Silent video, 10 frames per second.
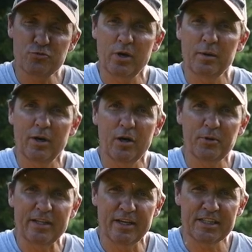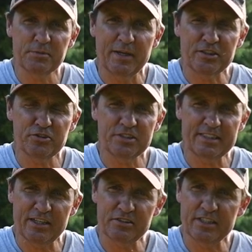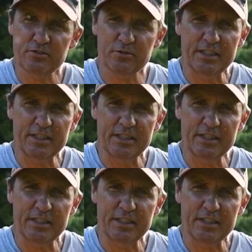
is Rob Hawbery, Land Specialist, South Central